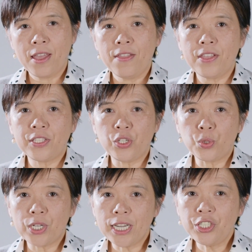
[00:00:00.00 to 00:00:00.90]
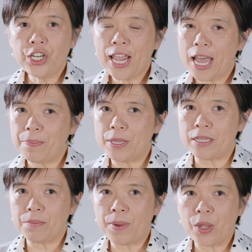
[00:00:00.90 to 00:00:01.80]
This introduction
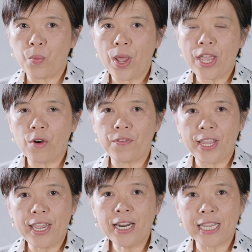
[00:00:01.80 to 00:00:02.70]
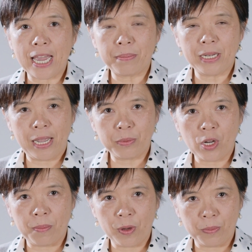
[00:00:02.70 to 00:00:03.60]
happened by way of air-gapped
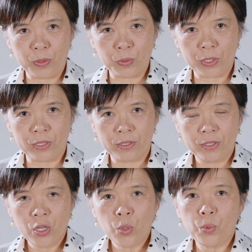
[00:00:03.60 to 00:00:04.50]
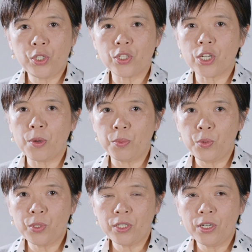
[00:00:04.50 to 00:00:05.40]
laptop computer, which is a
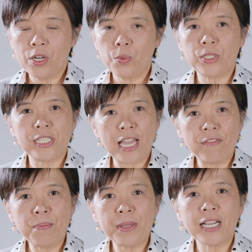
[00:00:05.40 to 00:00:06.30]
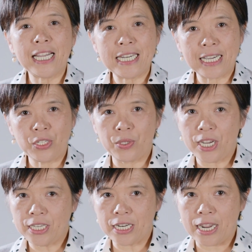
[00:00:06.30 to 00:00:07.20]
computer which never been connected to
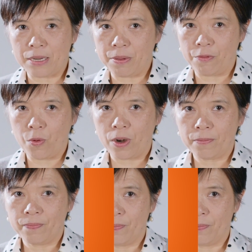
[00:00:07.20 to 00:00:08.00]
the Internet before,